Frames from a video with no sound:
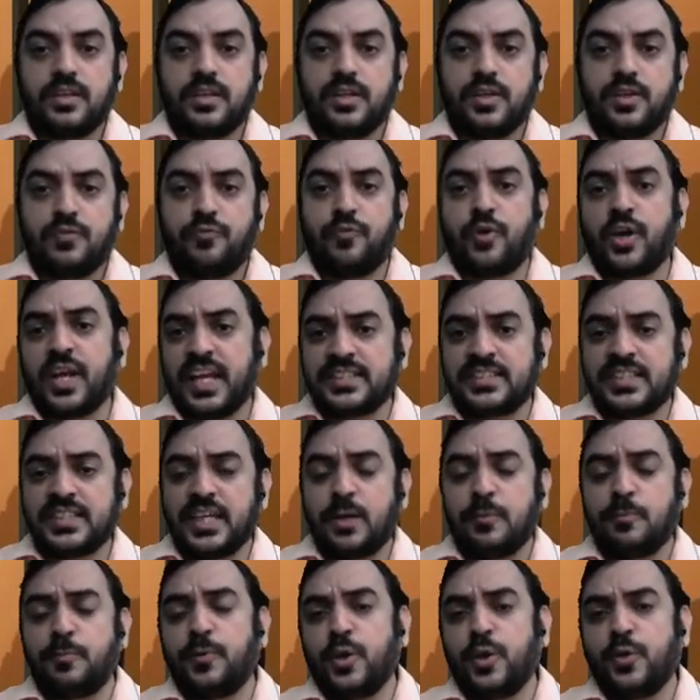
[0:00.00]
For
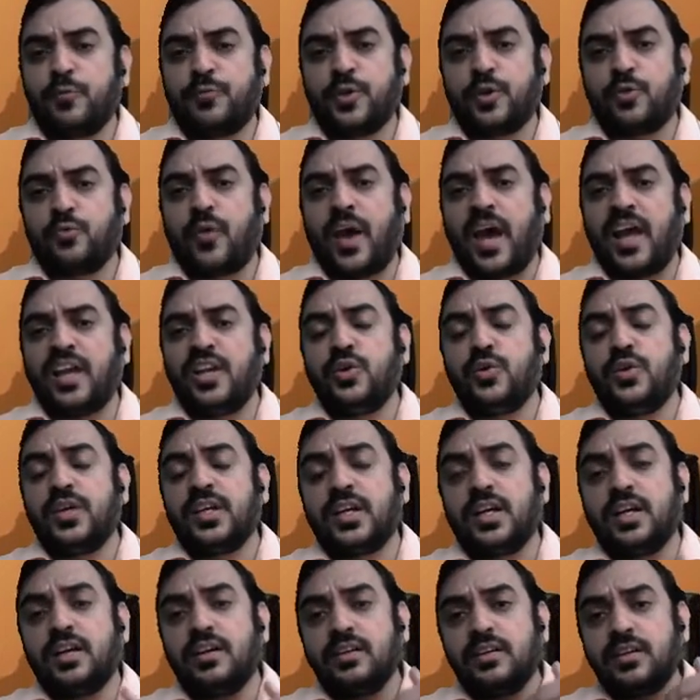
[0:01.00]
example, if you're valuing
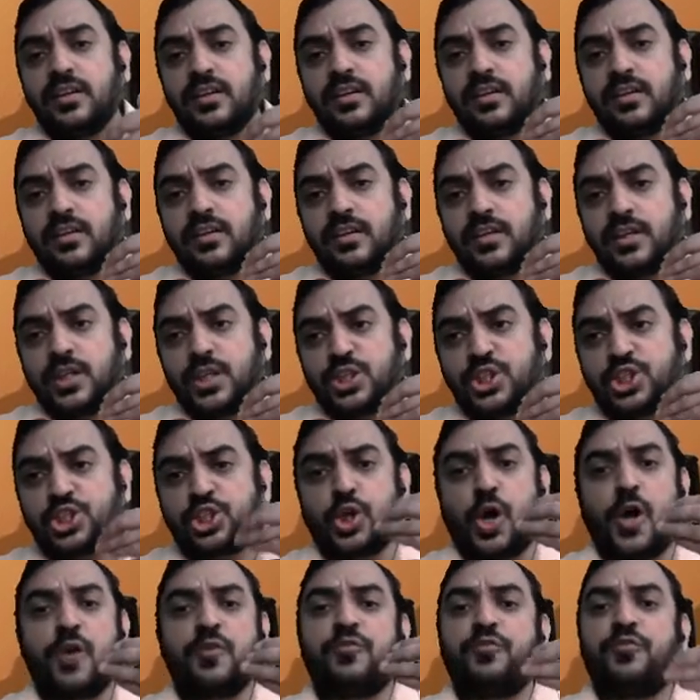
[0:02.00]
a
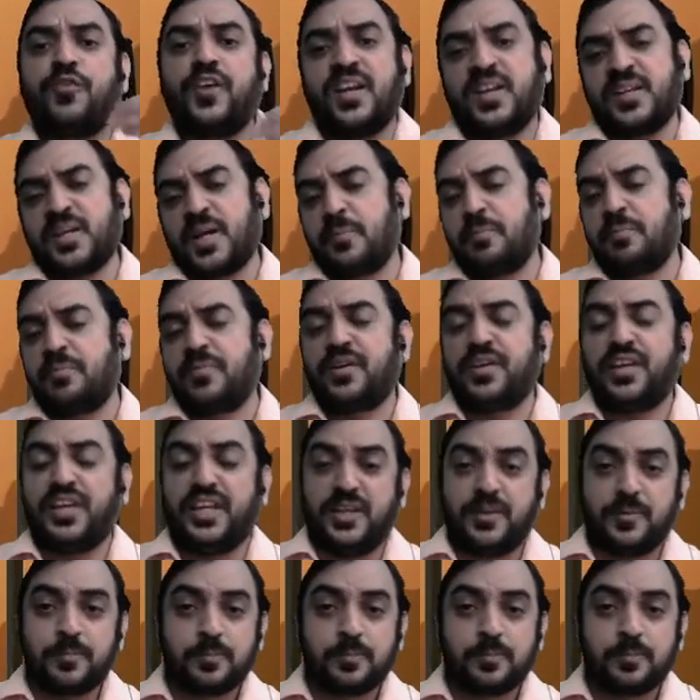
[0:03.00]
software company,